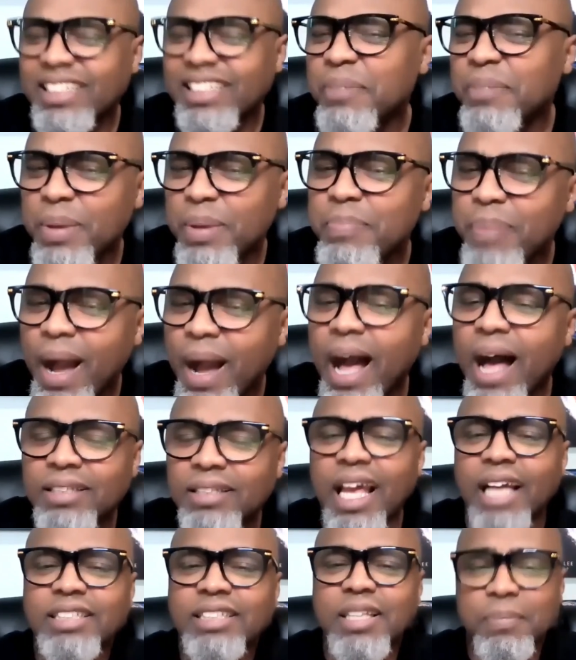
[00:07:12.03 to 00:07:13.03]
that should be
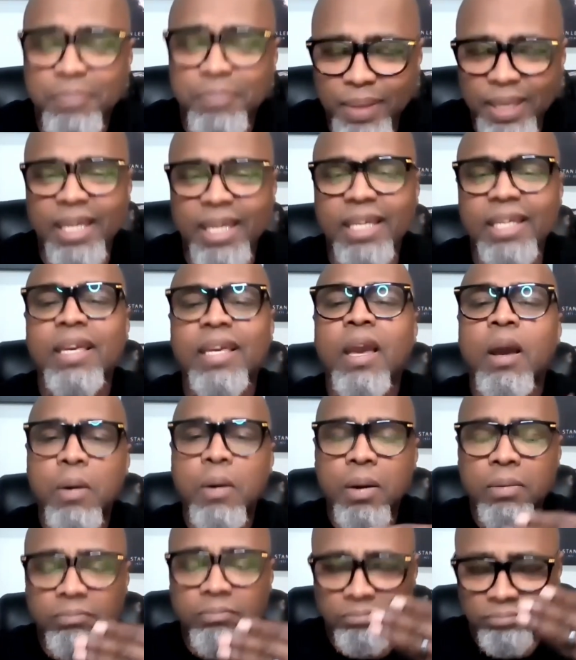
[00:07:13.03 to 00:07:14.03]
that should be
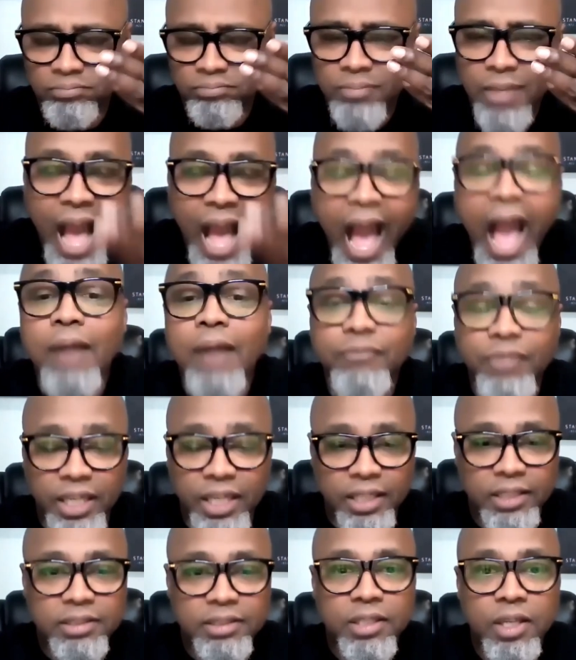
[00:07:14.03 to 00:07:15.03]

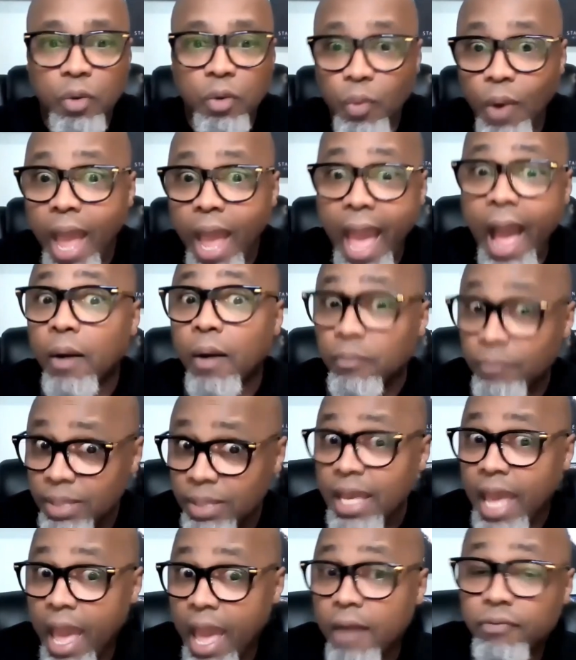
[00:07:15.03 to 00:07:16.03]
obvious without
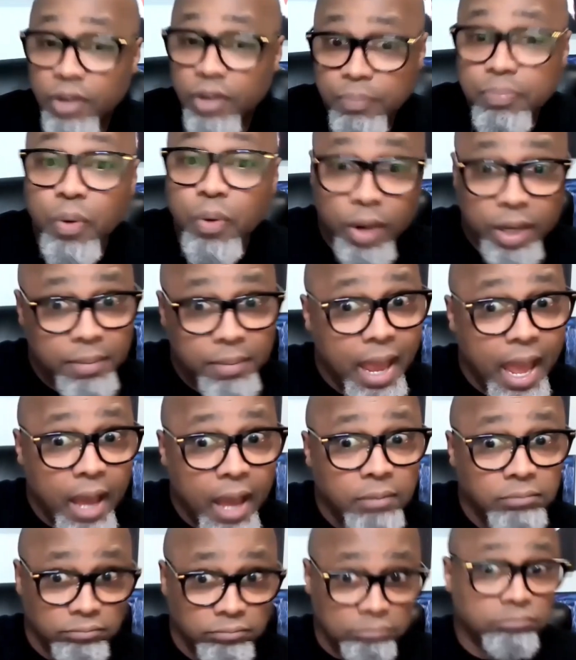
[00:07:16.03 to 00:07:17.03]
me having to point them
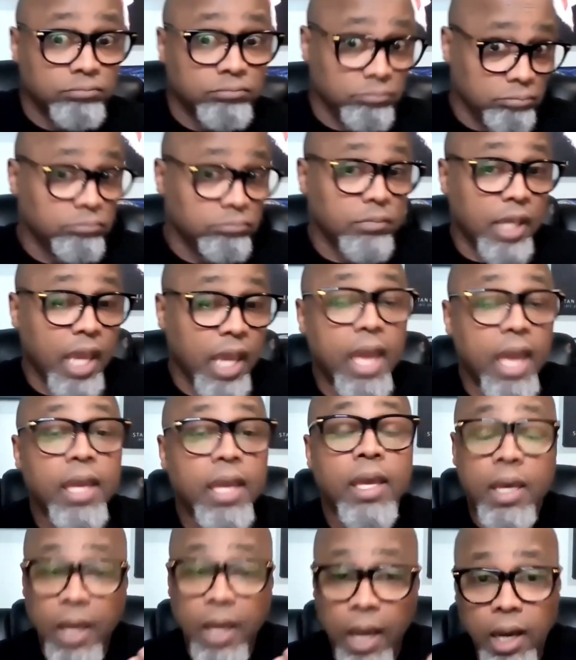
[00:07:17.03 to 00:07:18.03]
out.
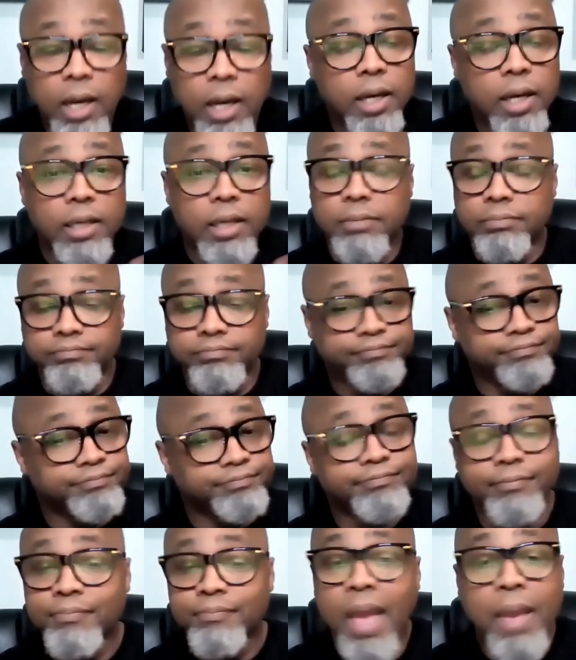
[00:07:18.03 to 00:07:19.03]
Okay. Um,
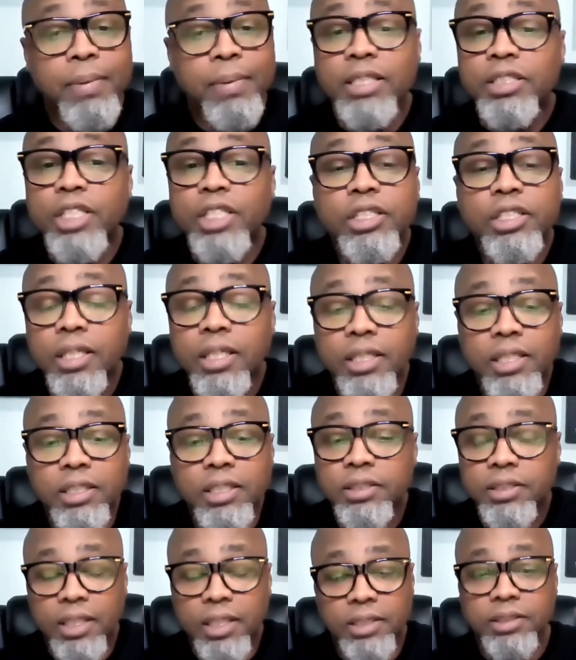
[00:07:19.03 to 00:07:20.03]
maybe it's just
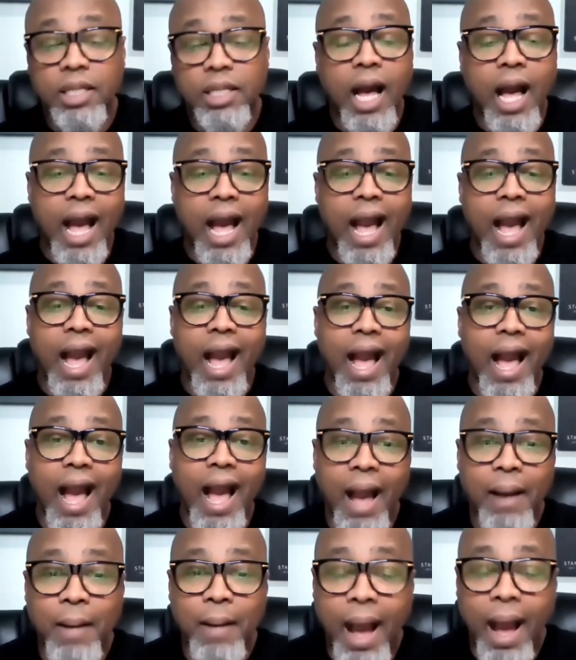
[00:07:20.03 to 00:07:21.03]
because I,
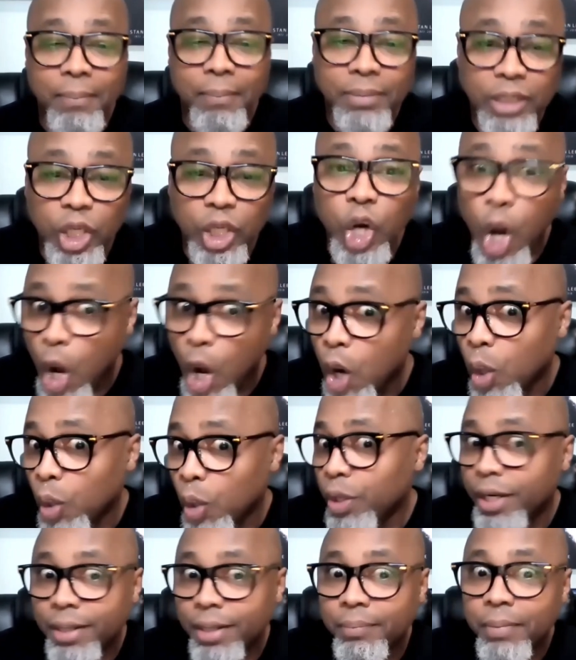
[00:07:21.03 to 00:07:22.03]
I I'm a little
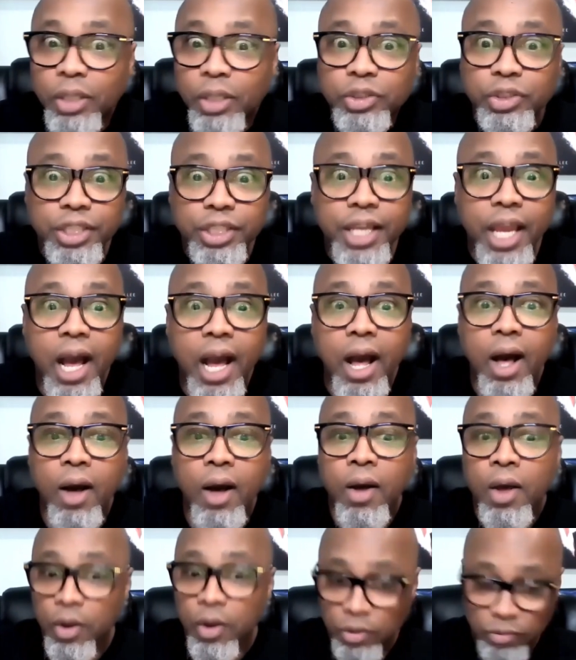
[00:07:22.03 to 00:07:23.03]
older than most of
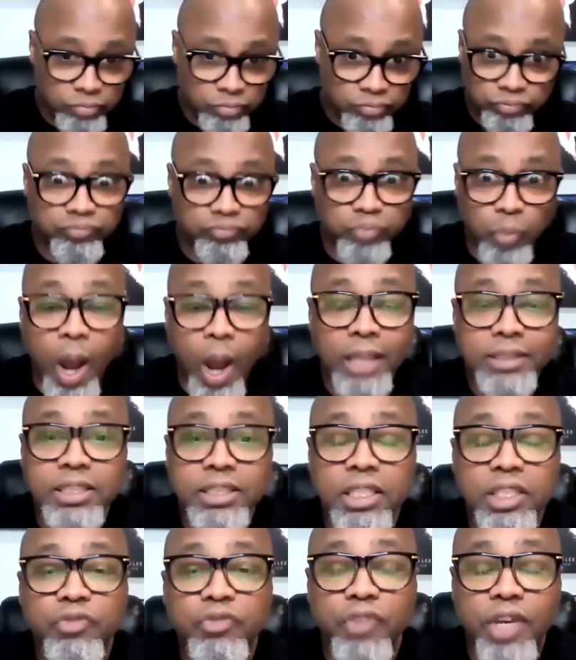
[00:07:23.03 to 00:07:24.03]
y'all
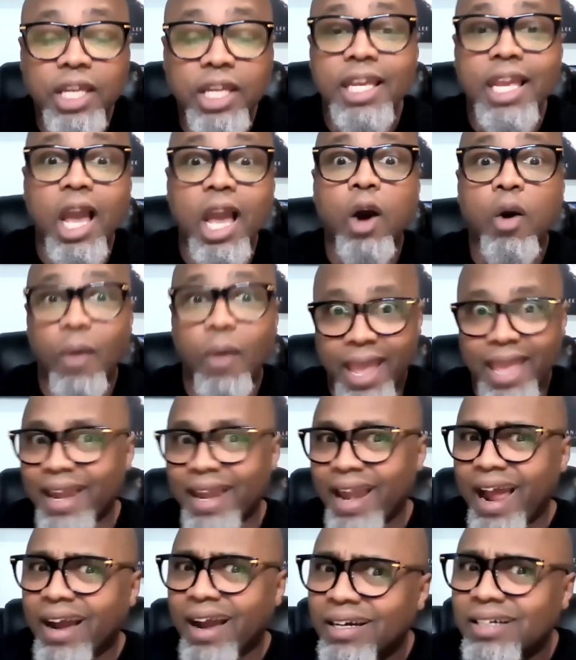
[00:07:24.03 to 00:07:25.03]
watching this video,
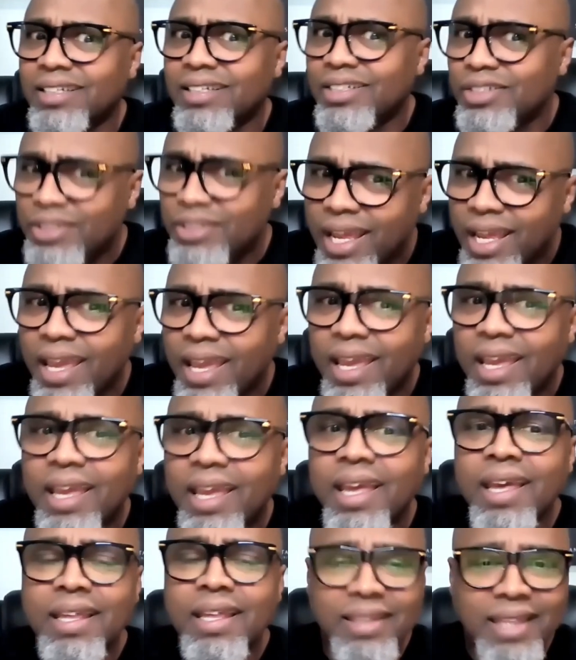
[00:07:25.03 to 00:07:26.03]
and I
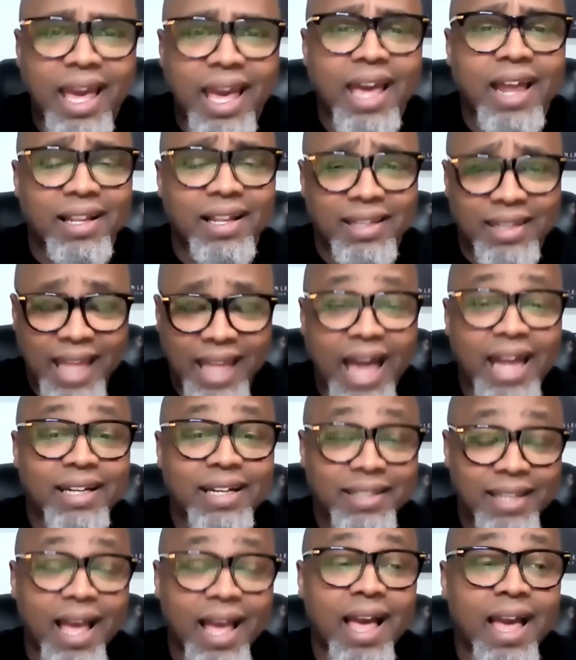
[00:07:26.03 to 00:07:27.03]
understand that a lot
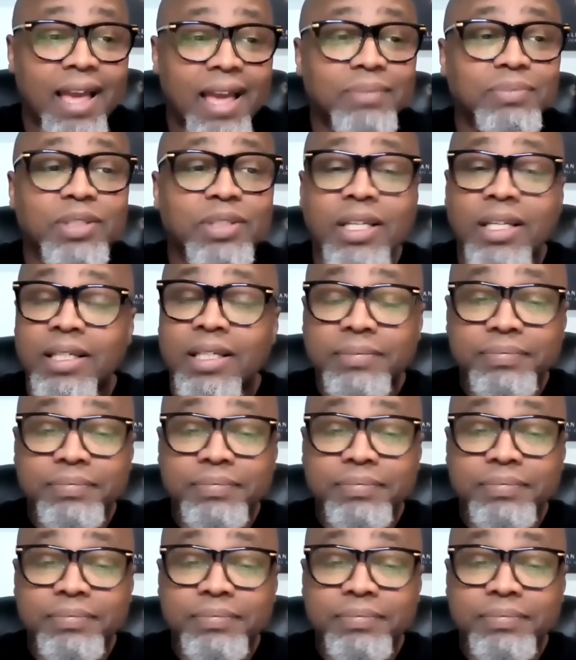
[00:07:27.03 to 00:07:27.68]
of times,